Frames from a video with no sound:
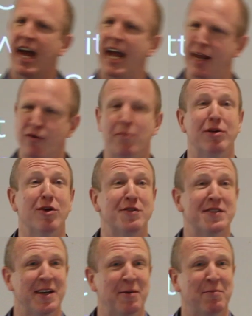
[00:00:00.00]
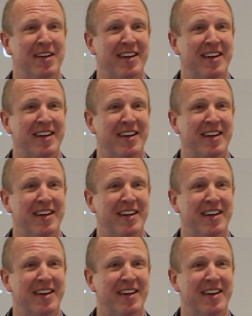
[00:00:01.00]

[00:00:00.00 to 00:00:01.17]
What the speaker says: And he rebukes him.